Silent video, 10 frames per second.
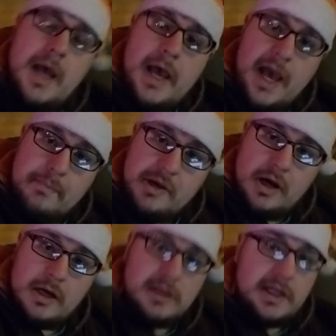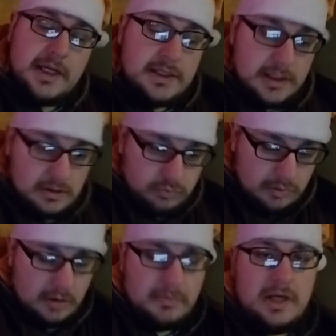Happy holidays. This
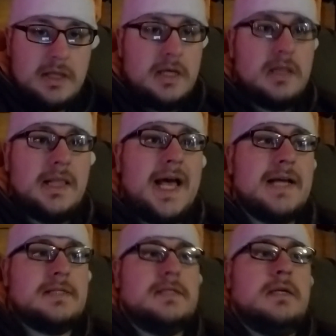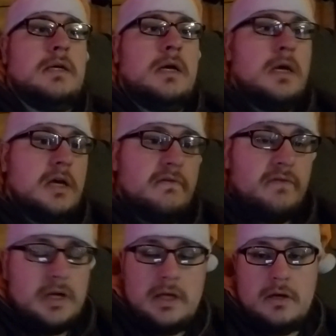will be the last
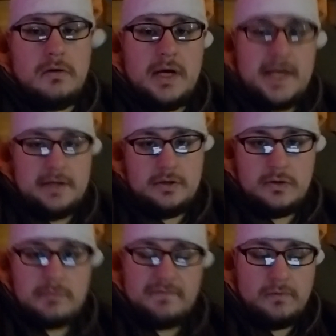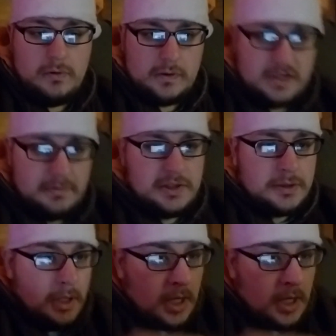video I do before Christmas.